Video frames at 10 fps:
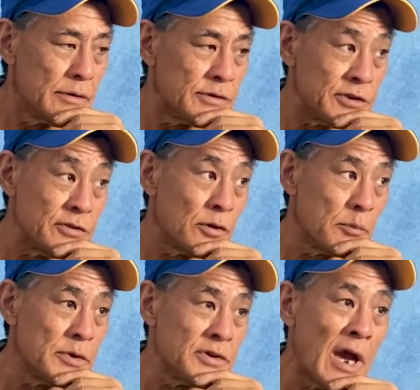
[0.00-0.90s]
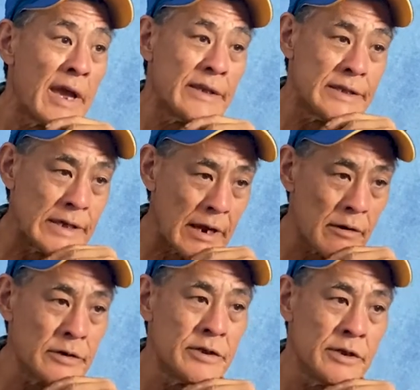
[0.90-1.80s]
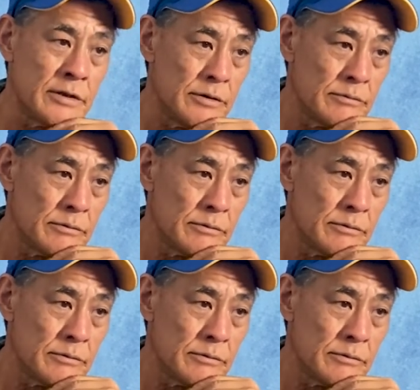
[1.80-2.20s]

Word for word: she told me, I guarantee you,